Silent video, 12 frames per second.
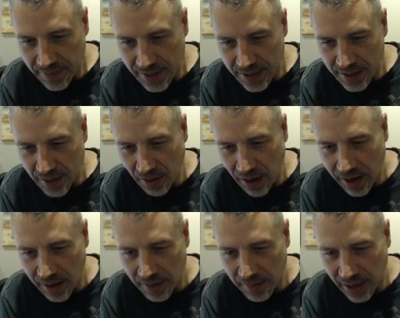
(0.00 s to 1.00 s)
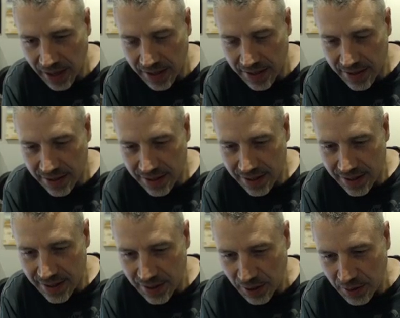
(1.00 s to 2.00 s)
It's a crack up, man.
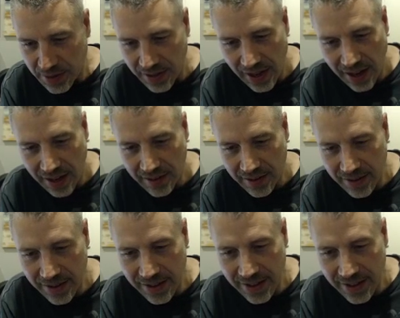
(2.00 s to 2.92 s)
Dude's nuts.